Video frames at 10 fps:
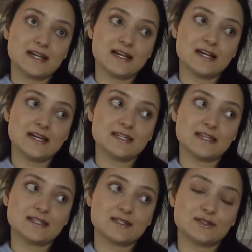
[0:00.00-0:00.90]
I
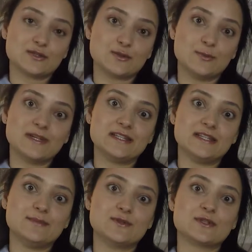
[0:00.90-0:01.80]
get so many
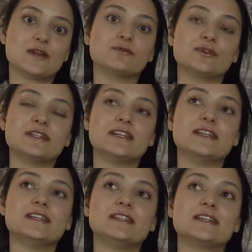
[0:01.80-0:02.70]
emails every
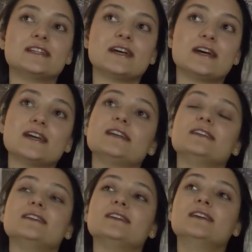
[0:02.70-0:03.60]
day that I